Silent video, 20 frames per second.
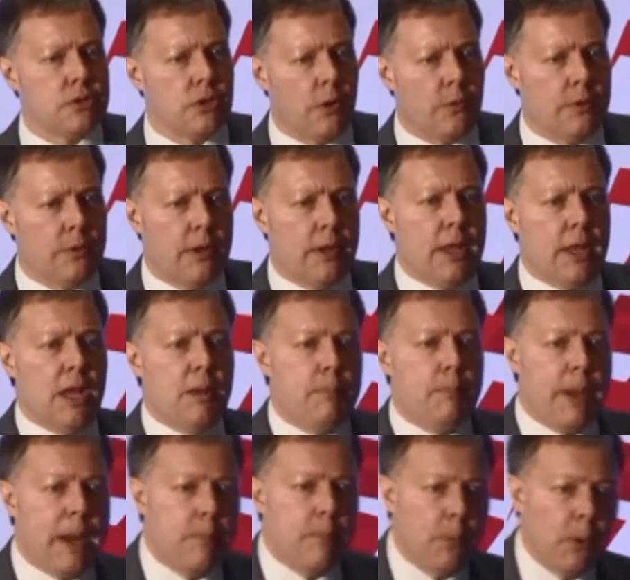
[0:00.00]
on
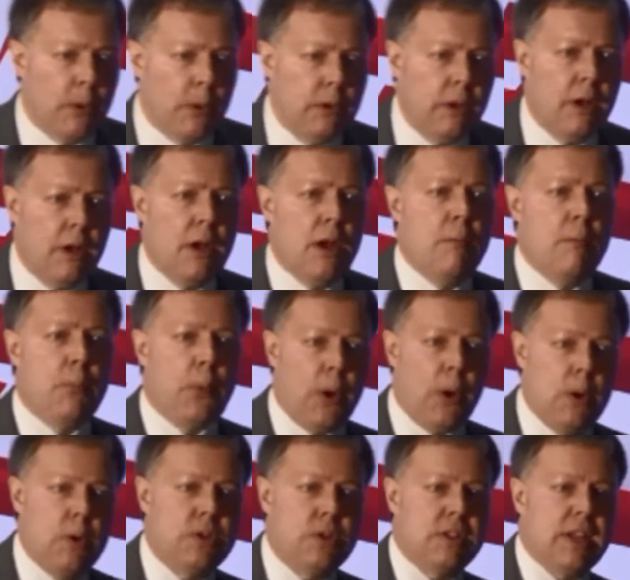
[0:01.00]
people,
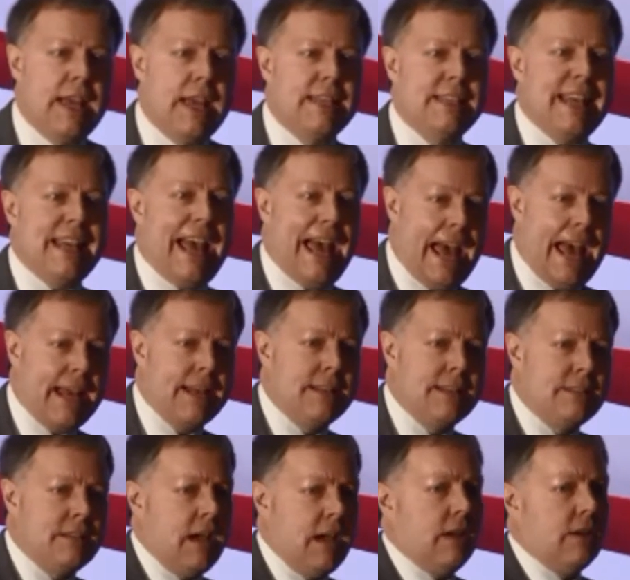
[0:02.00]
process, and
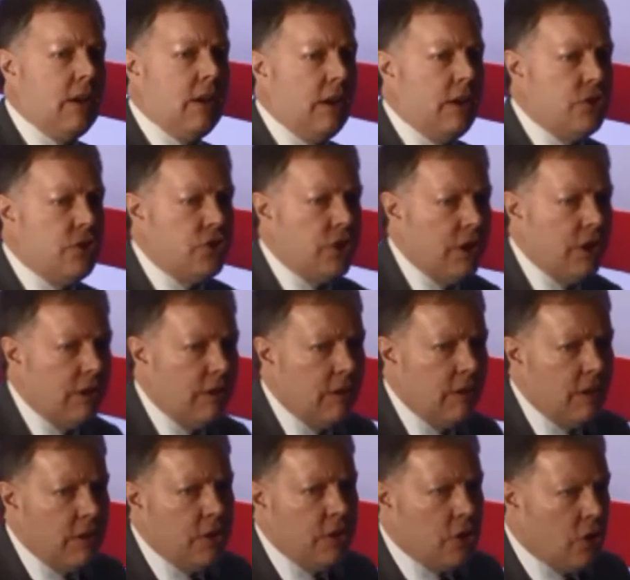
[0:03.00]
technology.
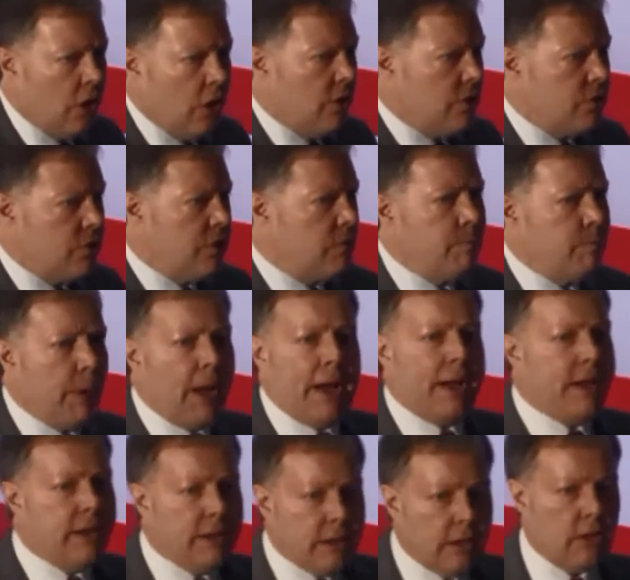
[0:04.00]
You can't just buy
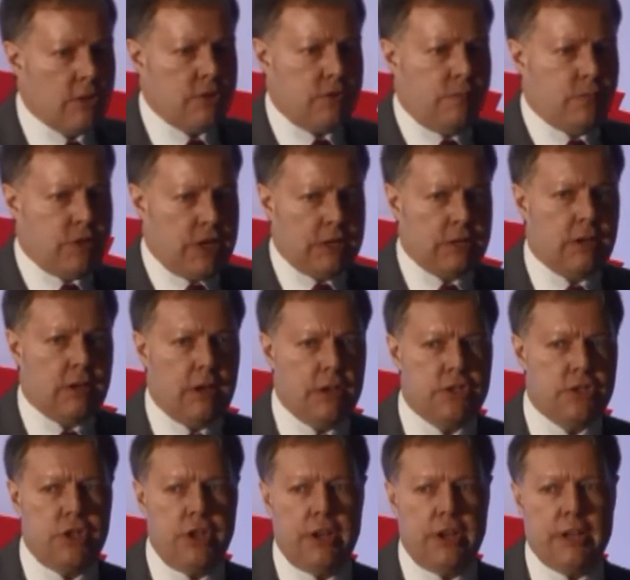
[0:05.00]
in lots of
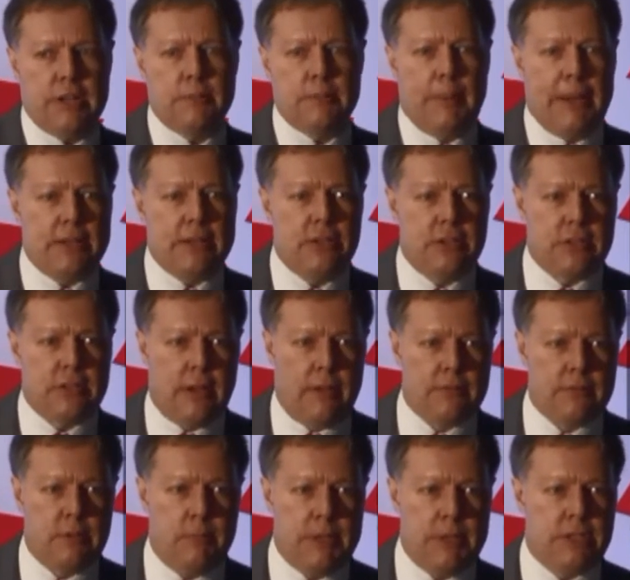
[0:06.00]
technology and expect
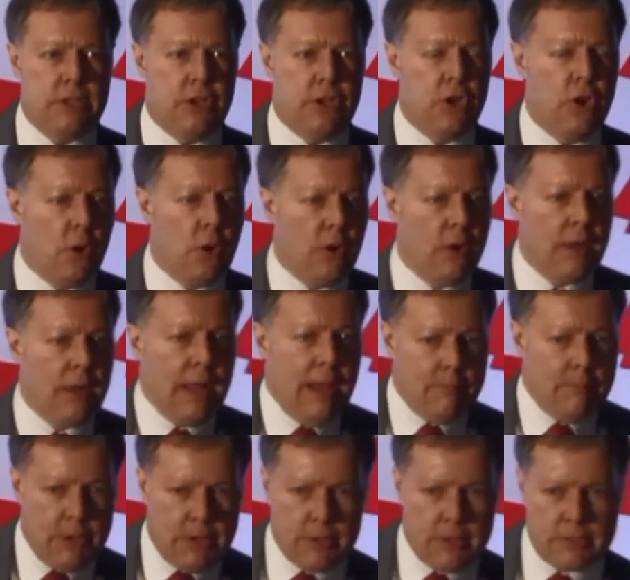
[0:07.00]
yourself to be secure,
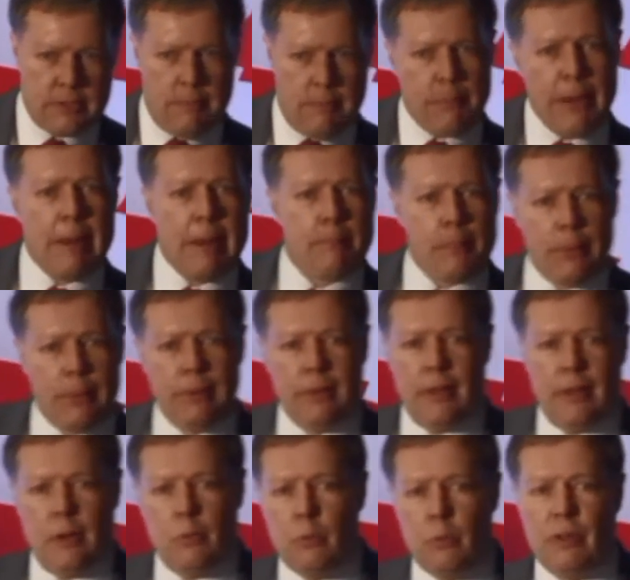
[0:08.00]
because the people
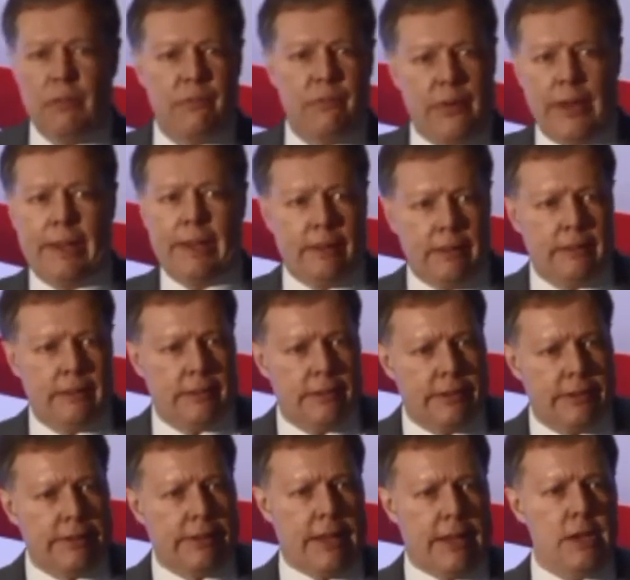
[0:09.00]
will fail
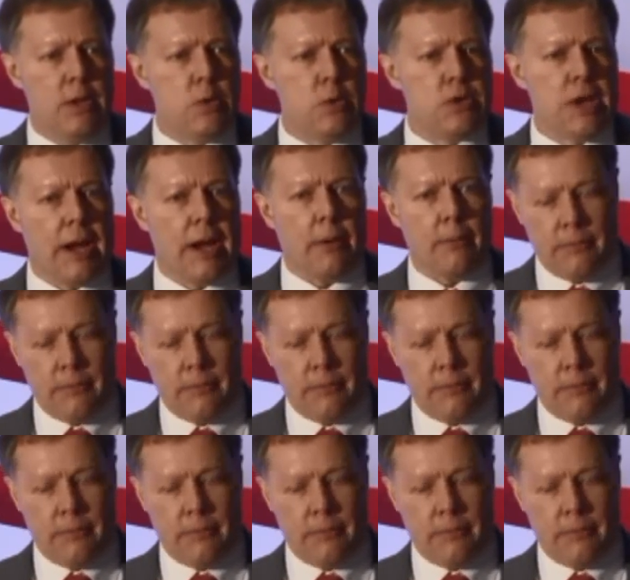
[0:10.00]
and let you down.